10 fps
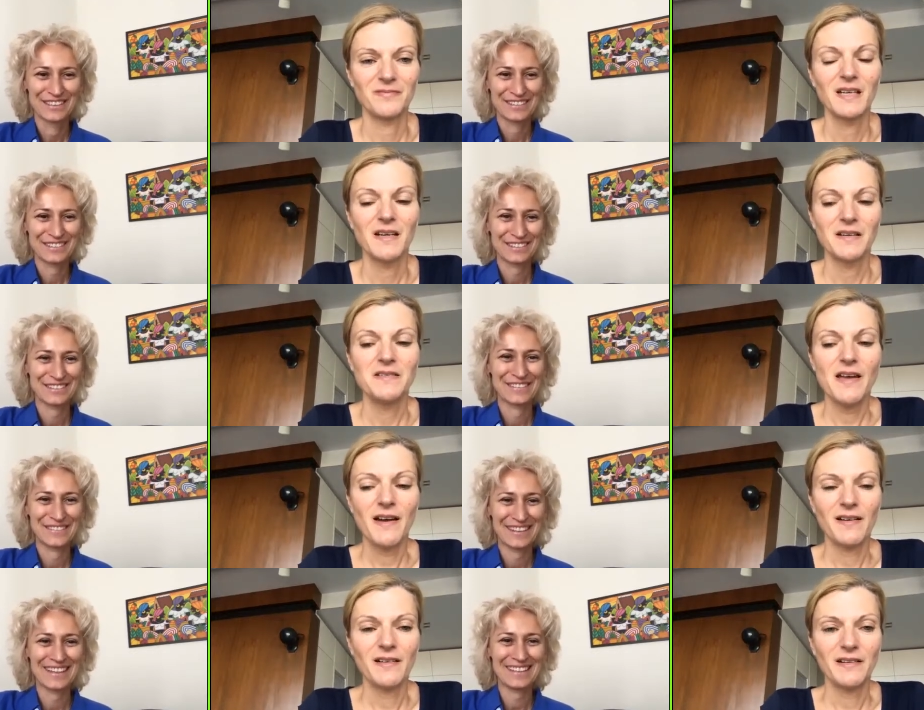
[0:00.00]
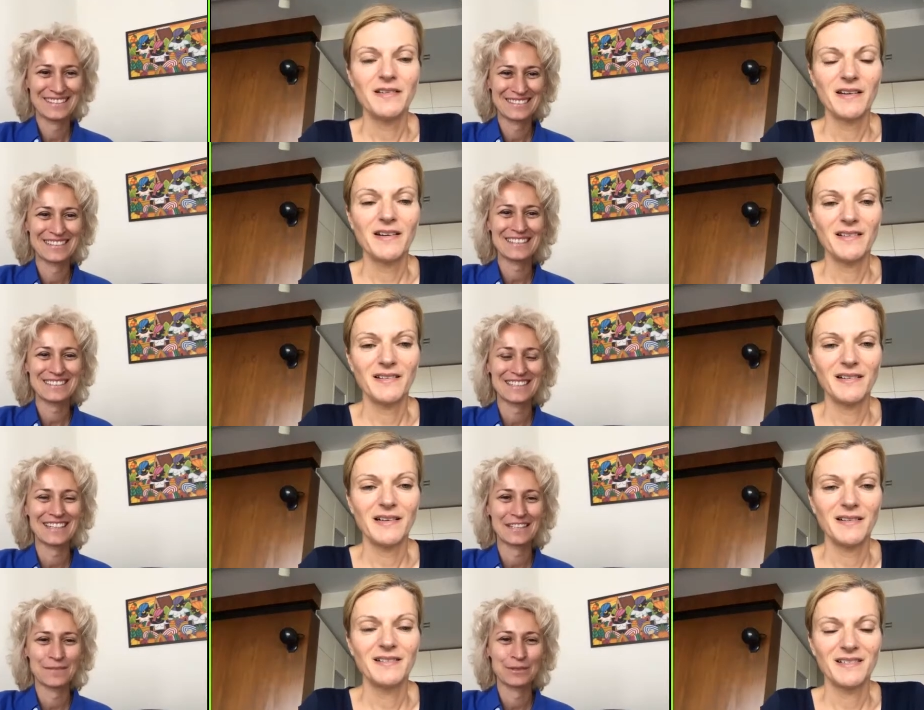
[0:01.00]
Speaker 1: So yeah, yeah. nice
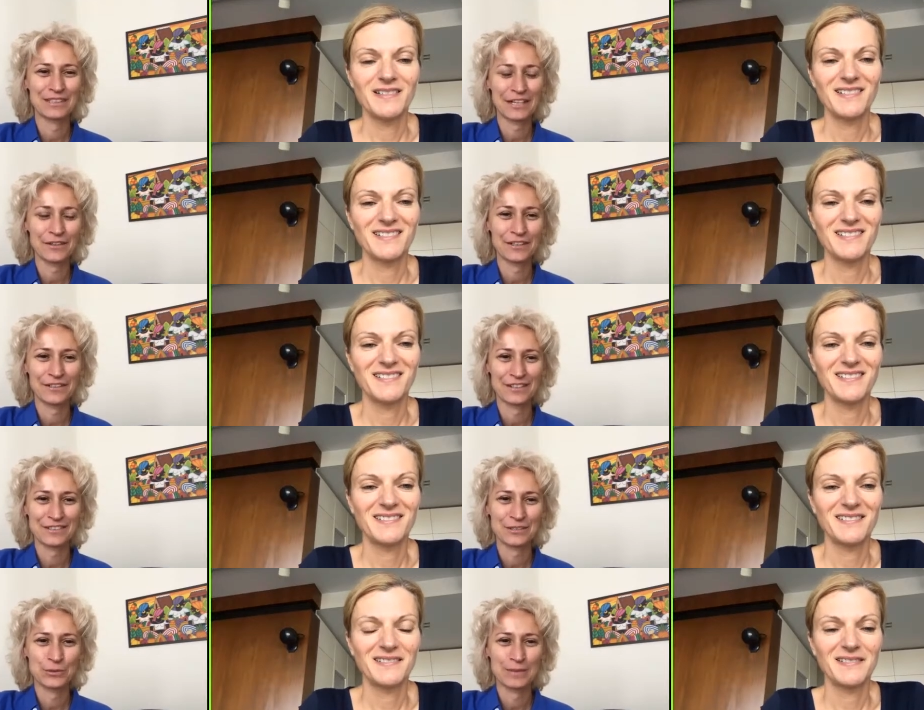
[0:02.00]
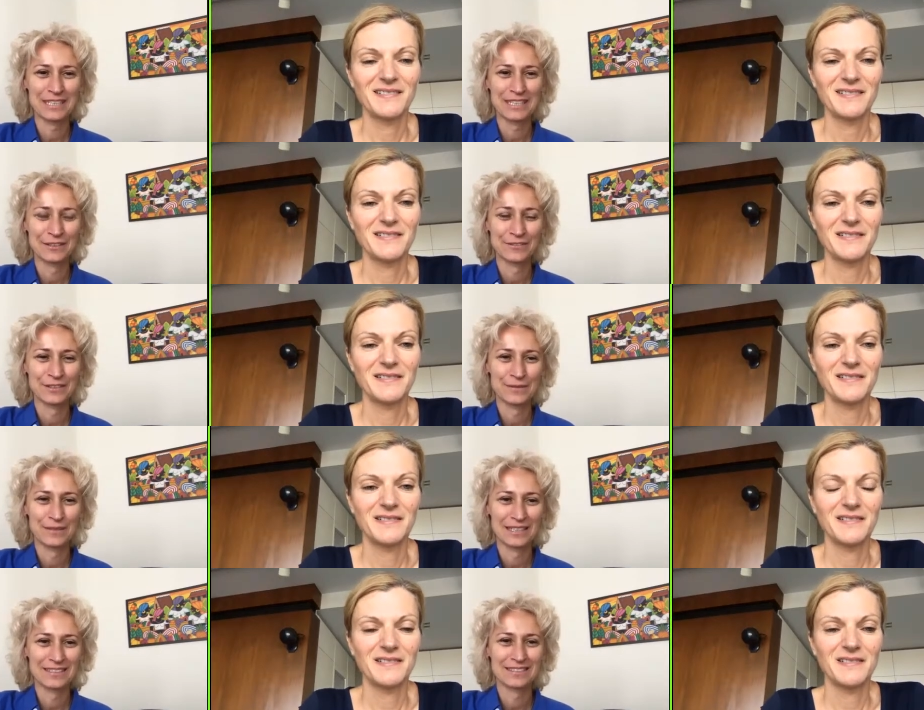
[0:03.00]
that in Bulgaria there are so many of
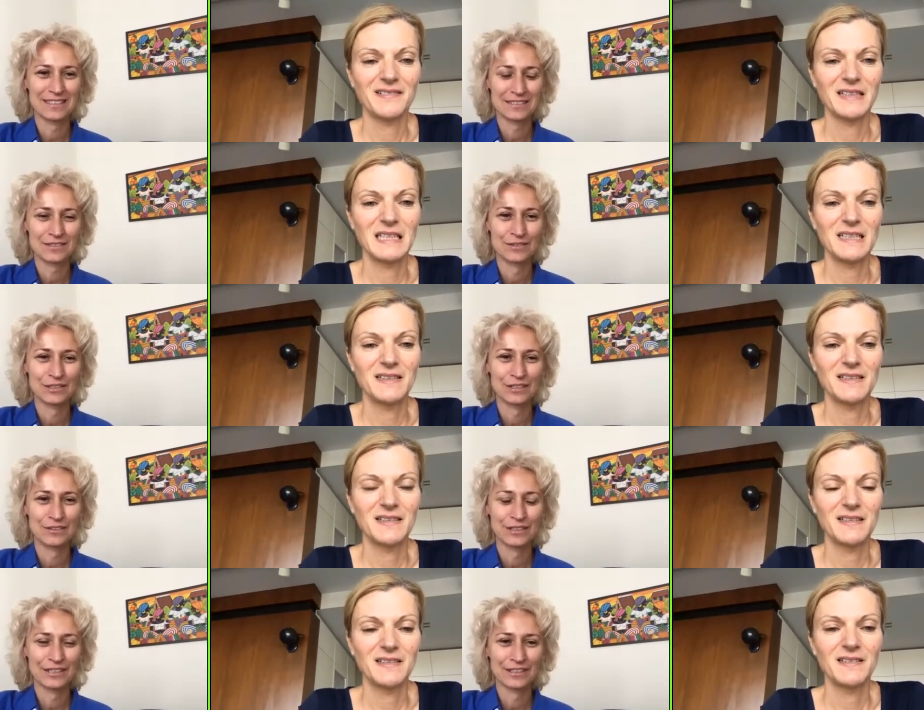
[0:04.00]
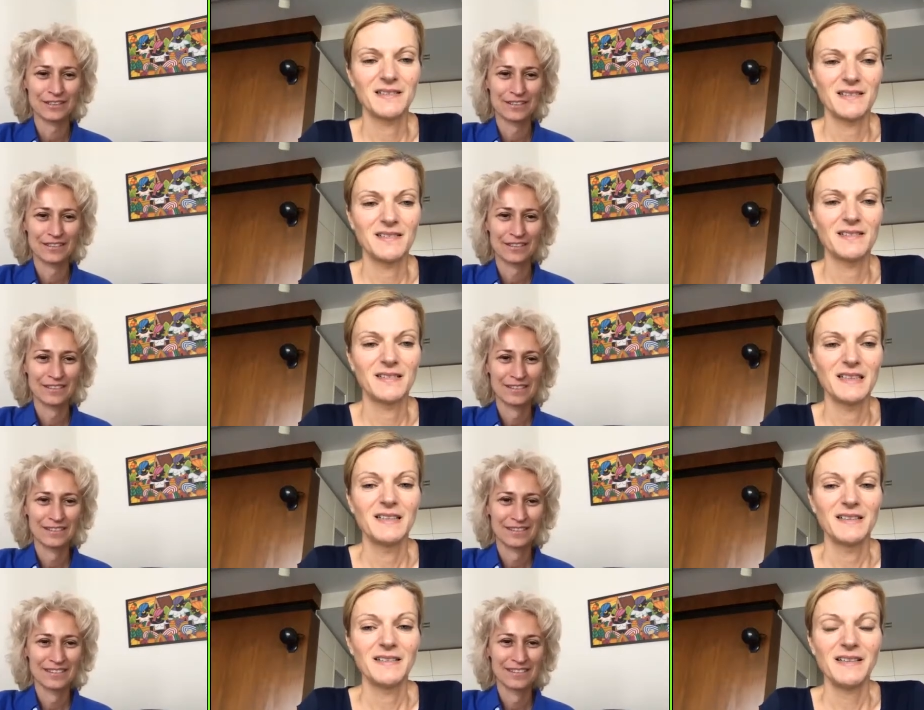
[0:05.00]
them. That's that's really great.
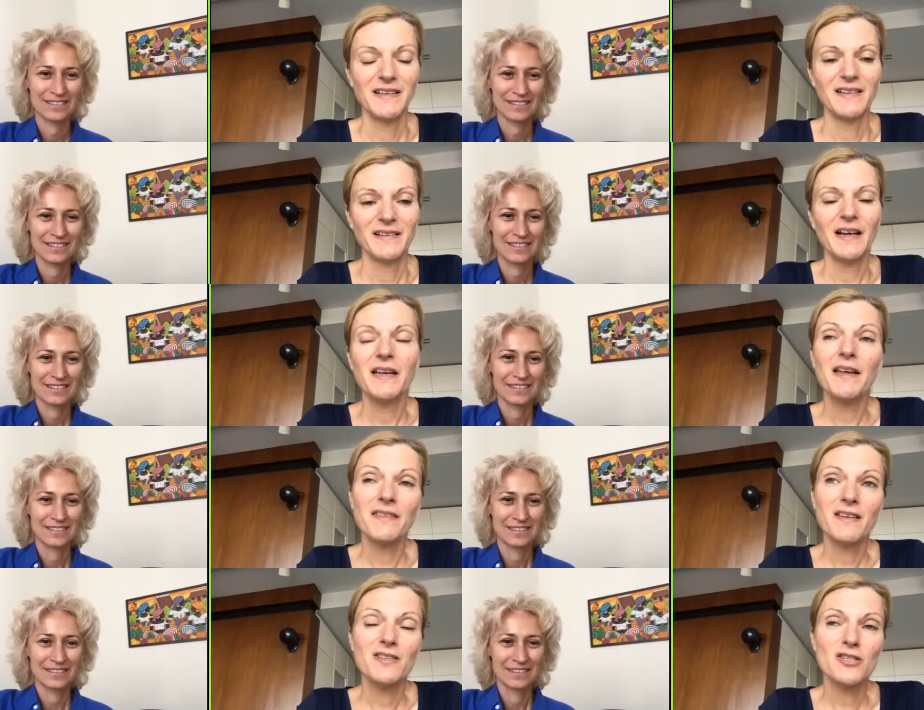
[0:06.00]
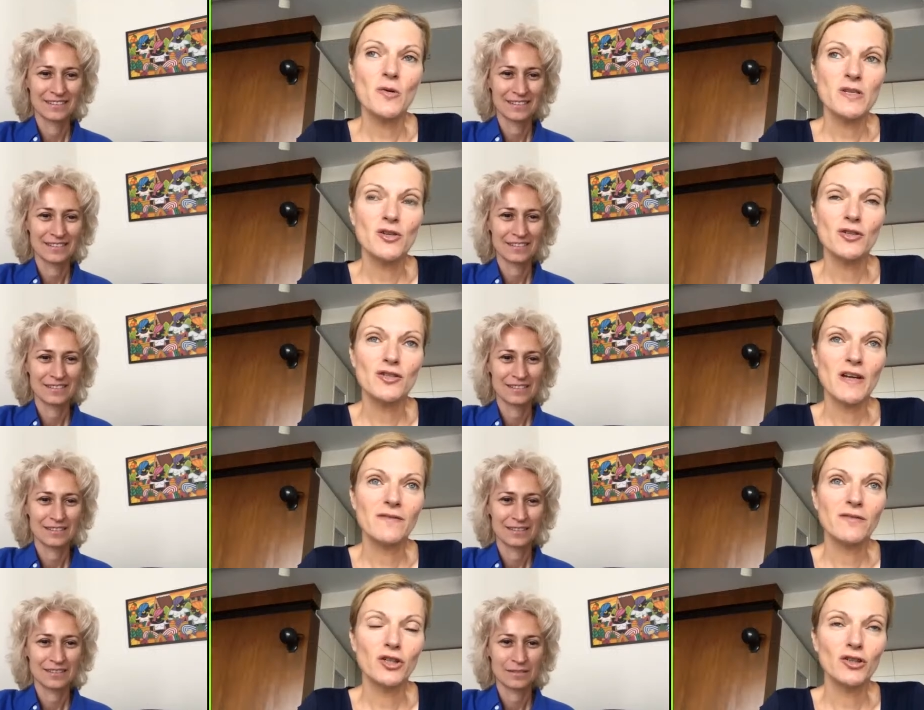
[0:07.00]
Speaker 2: Yeah, I, I think it's always good to
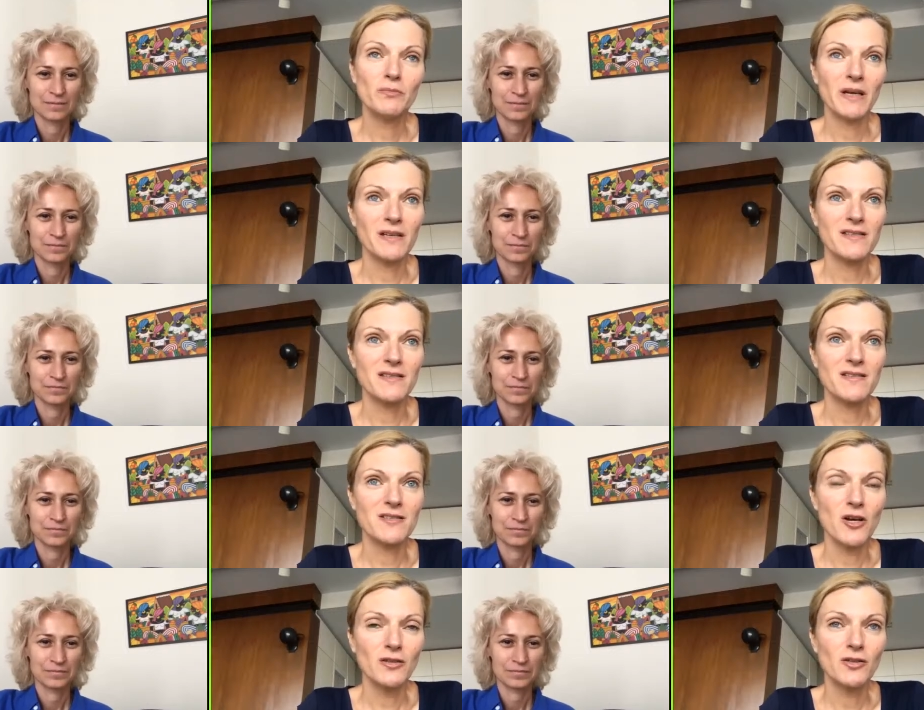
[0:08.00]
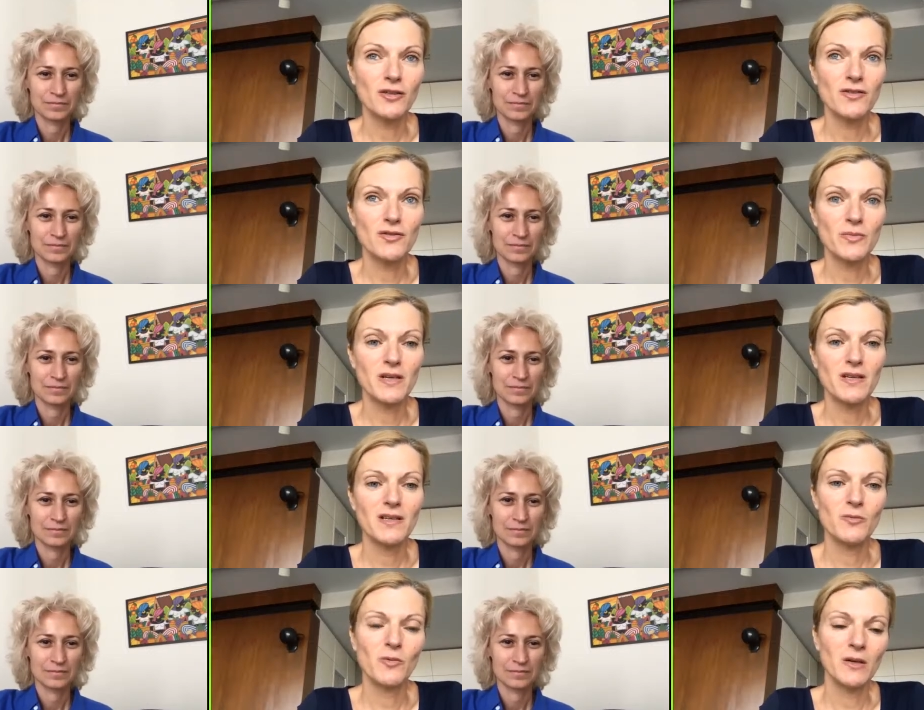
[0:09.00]
have a good mix. It's not good to
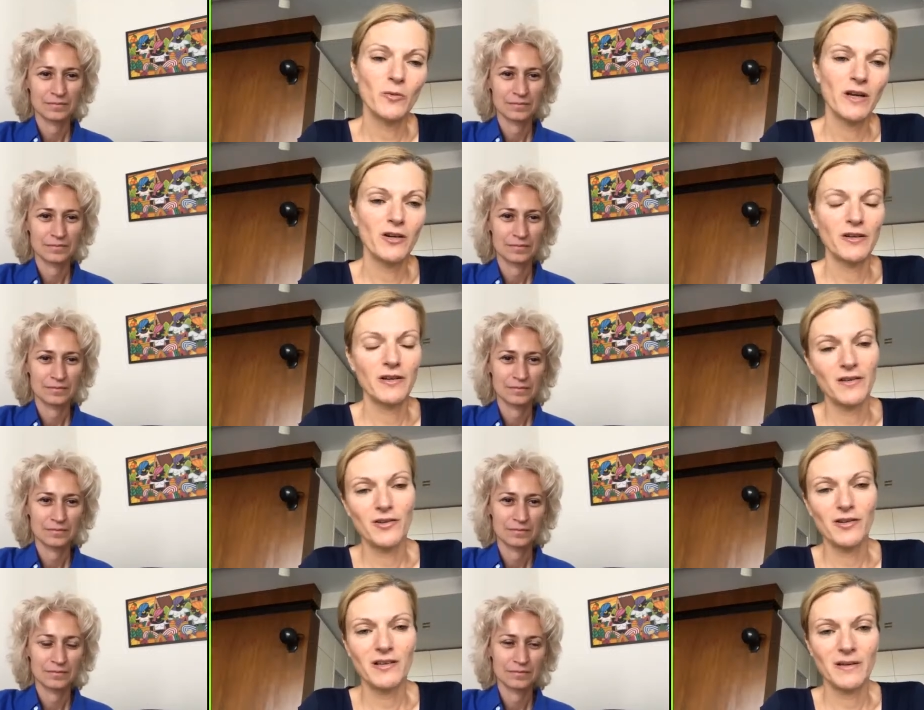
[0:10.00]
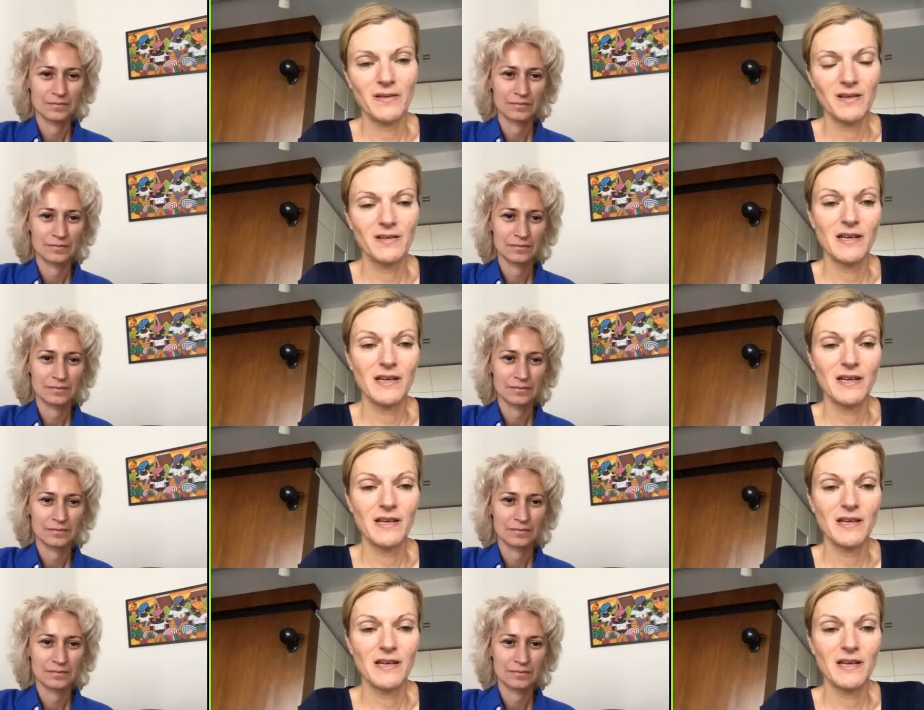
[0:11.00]
be one way or another. I think